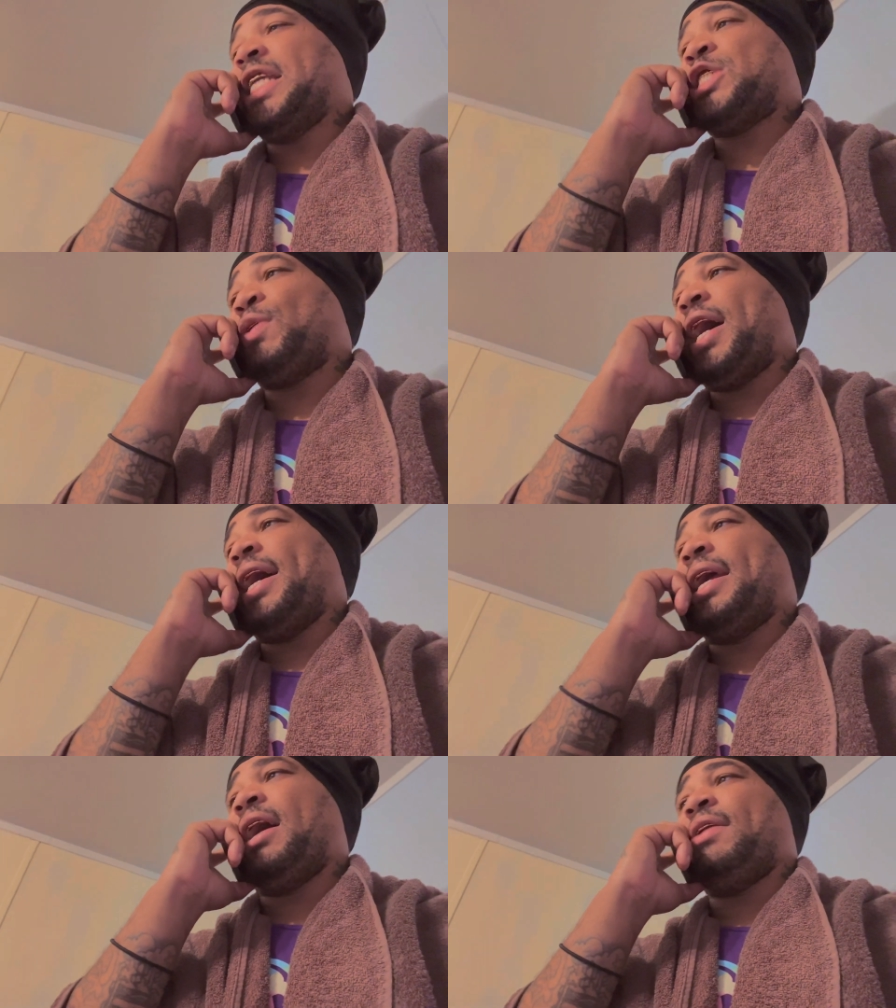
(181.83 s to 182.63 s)
ain't
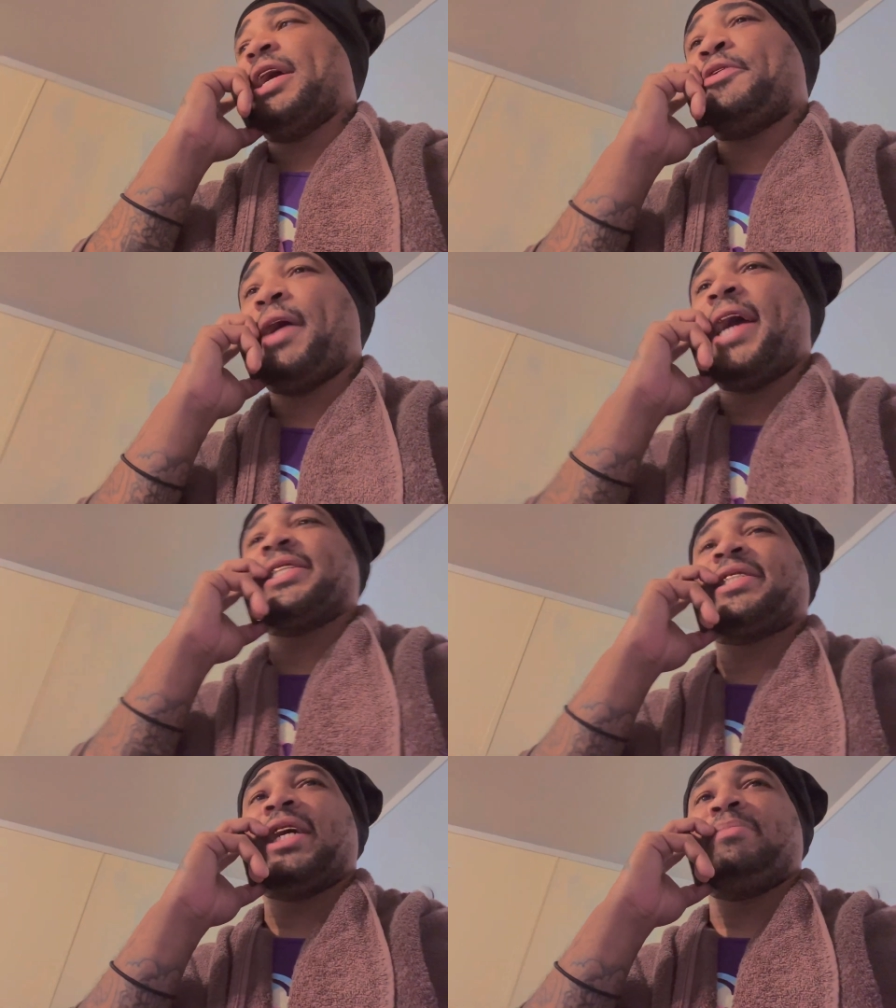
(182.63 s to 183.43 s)
trying all that crazy
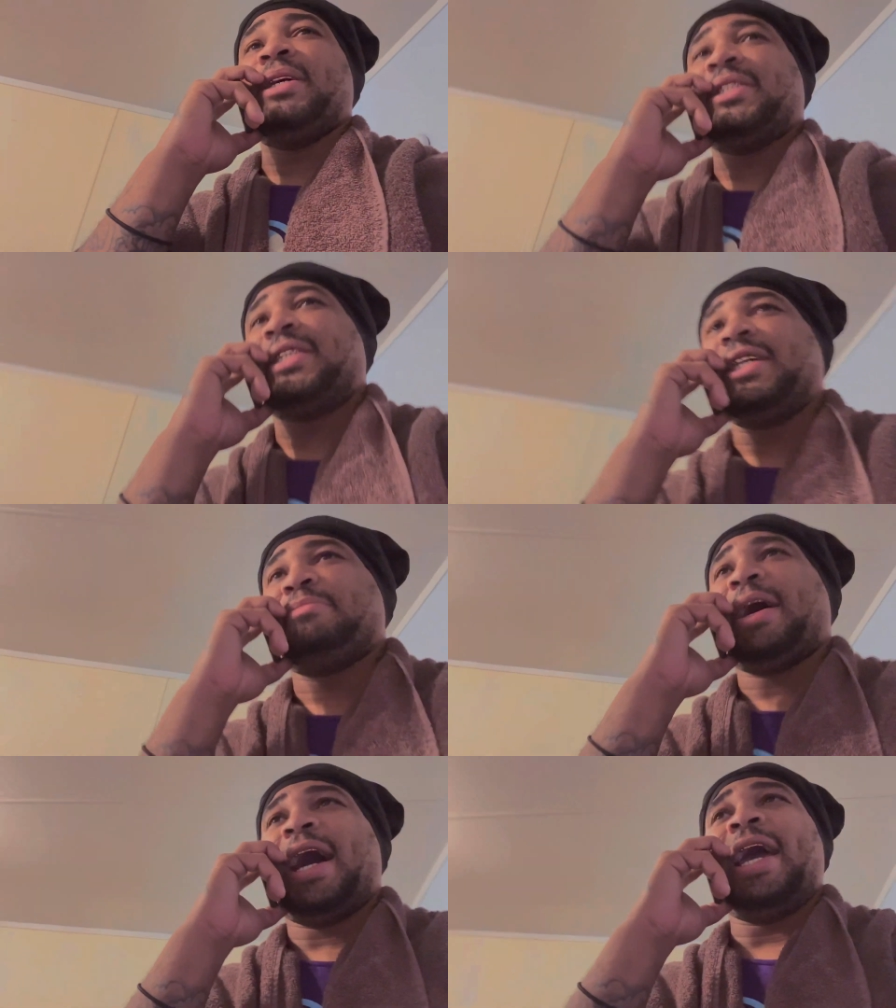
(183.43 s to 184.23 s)
stuff this year,
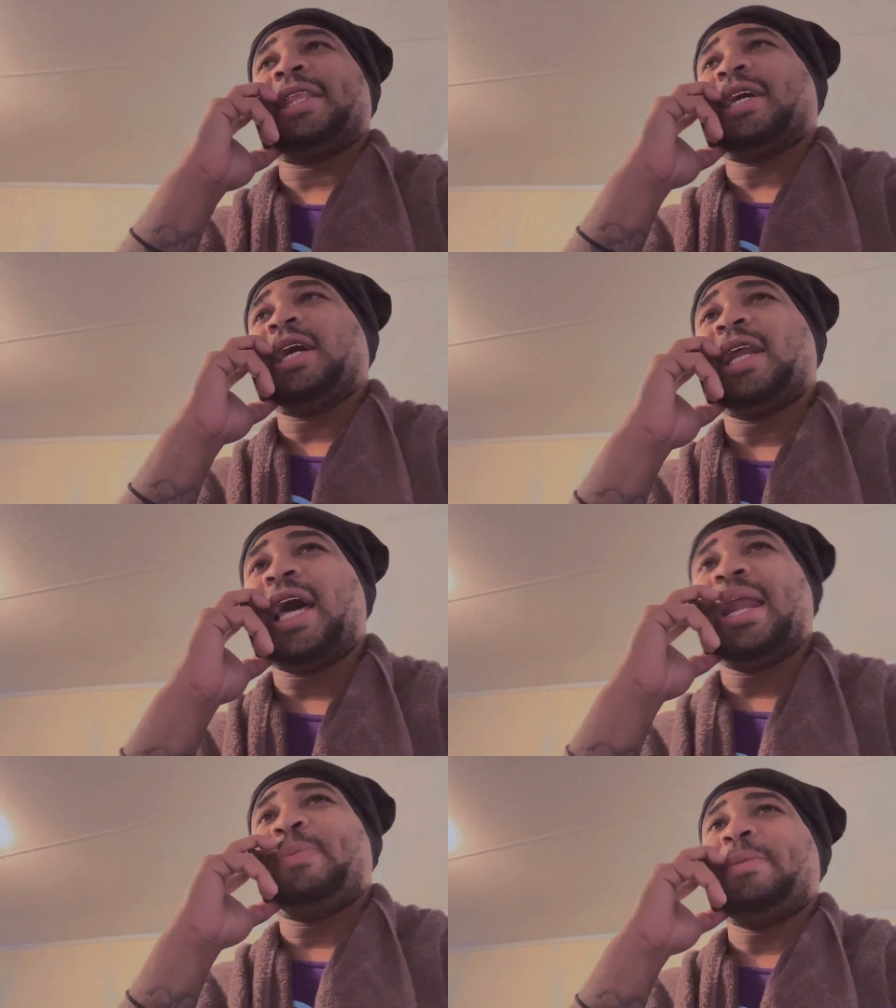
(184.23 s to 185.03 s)
man. I had to cut a
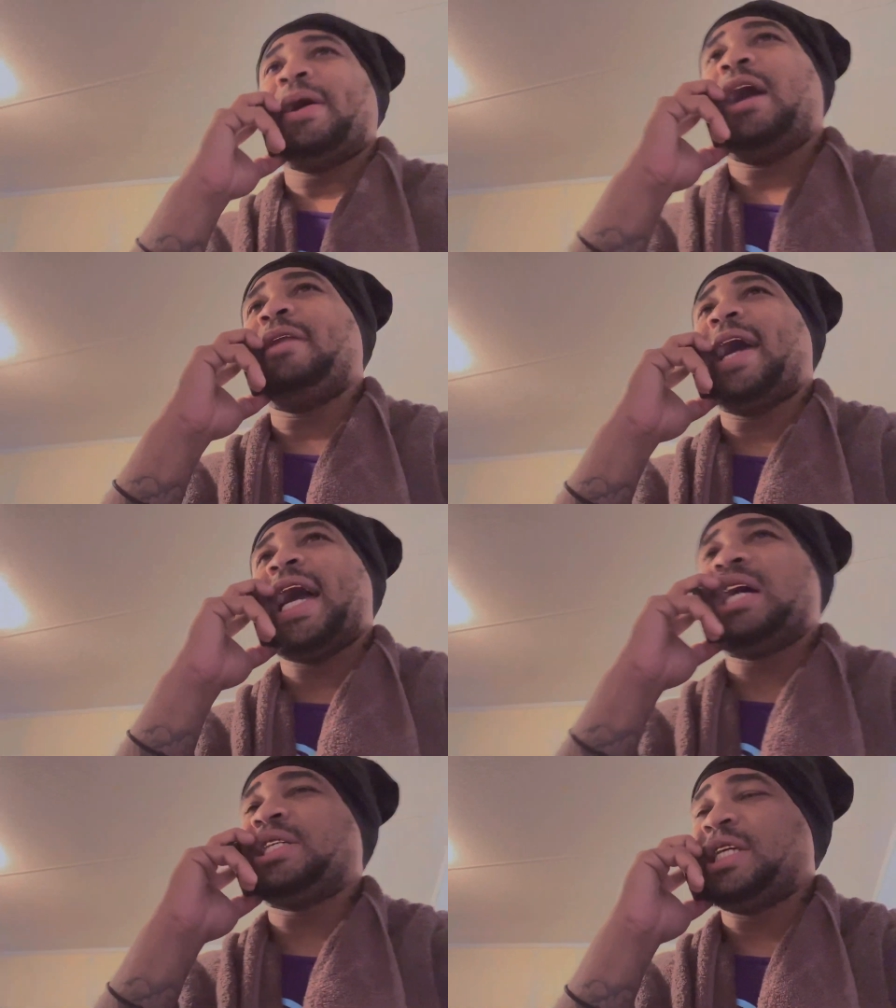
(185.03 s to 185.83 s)
lot of people out
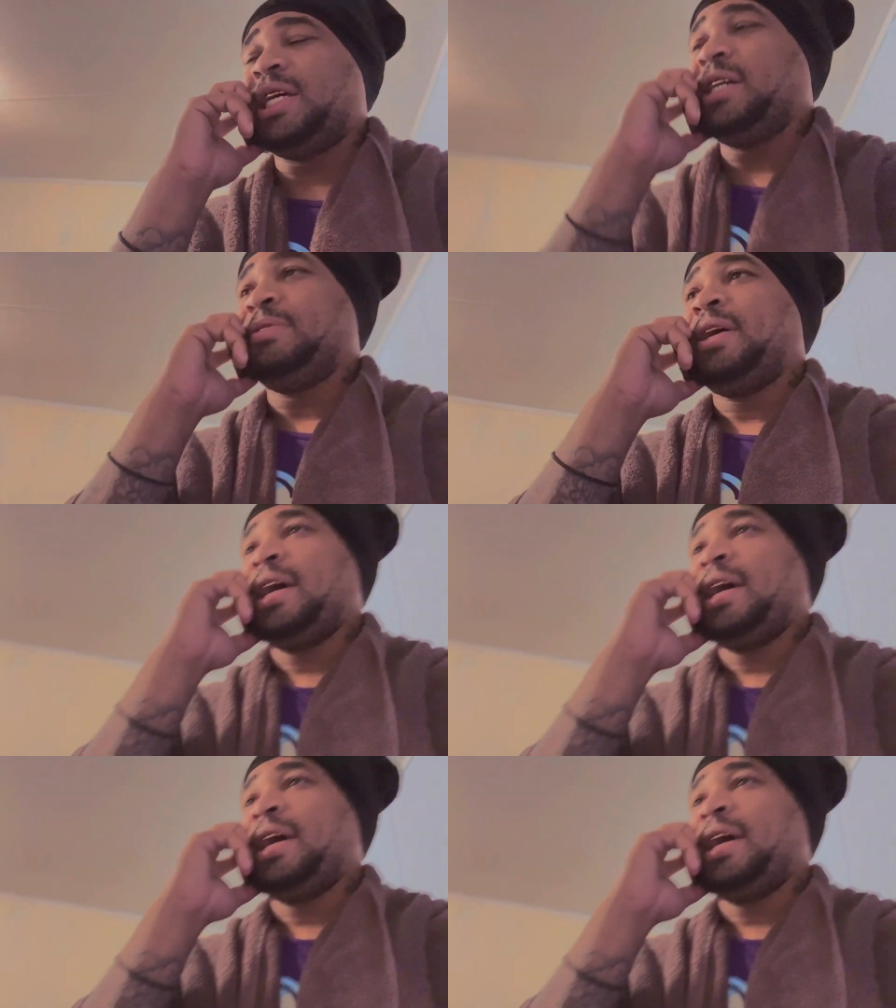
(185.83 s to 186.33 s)
last year.